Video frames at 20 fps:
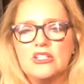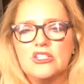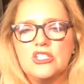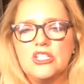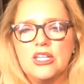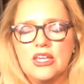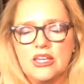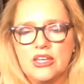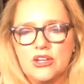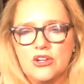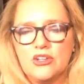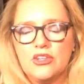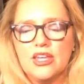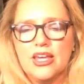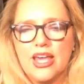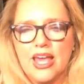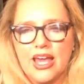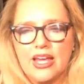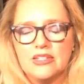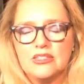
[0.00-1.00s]
to hear the
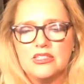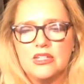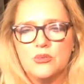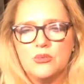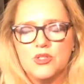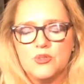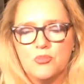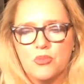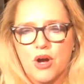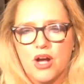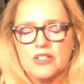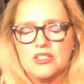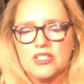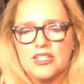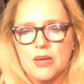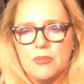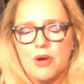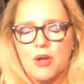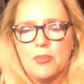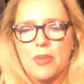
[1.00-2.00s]
case that was brought to
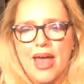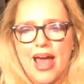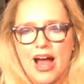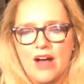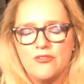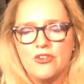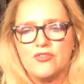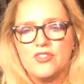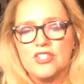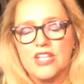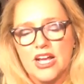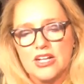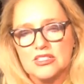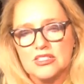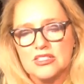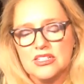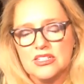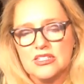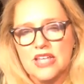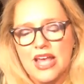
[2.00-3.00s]
them on behalf of
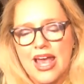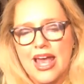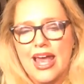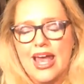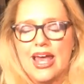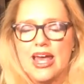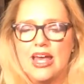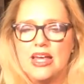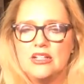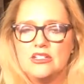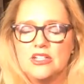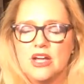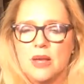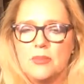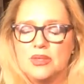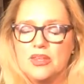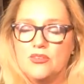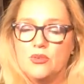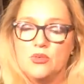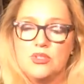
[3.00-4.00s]
Texas. And I
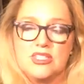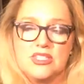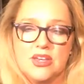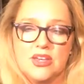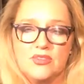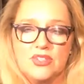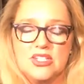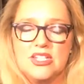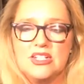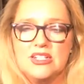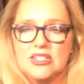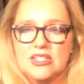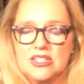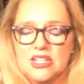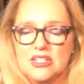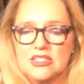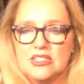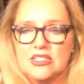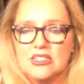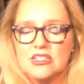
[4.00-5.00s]
believe it was 17
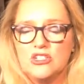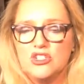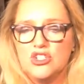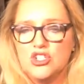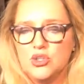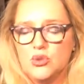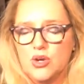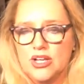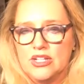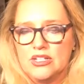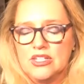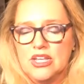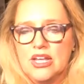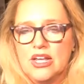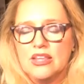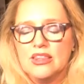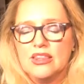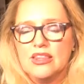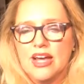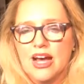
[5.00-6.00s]
states that enjoined
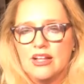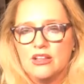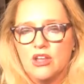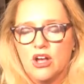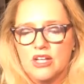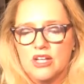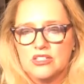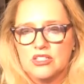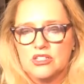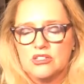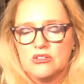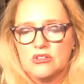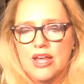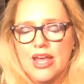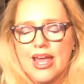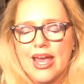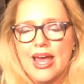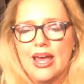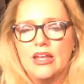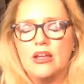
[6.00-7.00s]
that lawsuit.
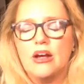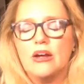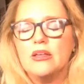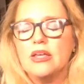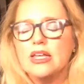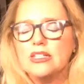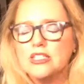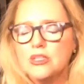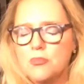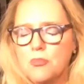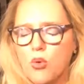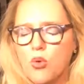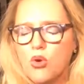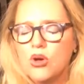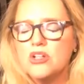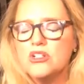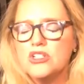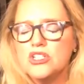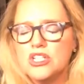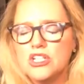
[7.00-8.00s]
And it's
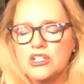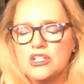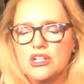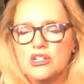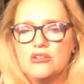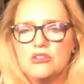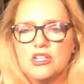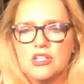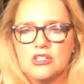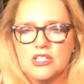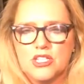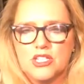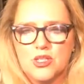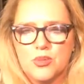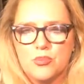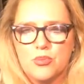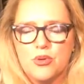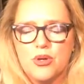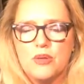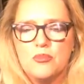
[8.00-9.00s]
important to note that the
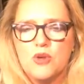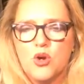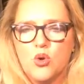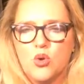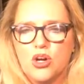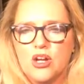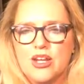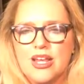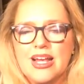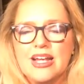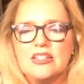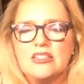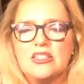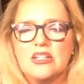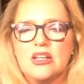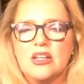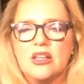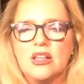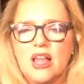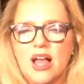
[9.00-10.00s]
Supreme Court
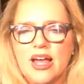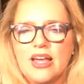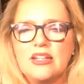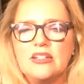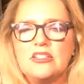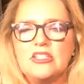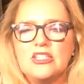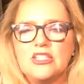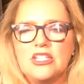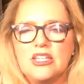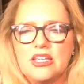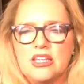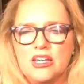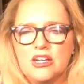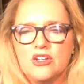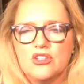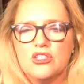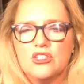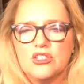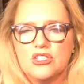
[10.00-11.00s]
declined to
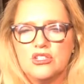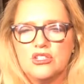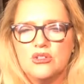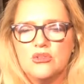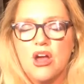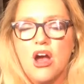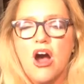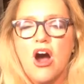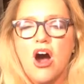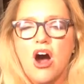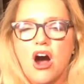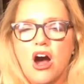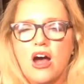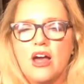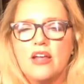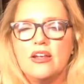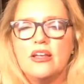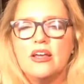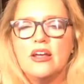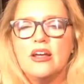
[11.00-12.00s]
hear the suit
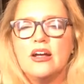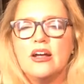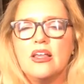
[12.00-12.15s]
on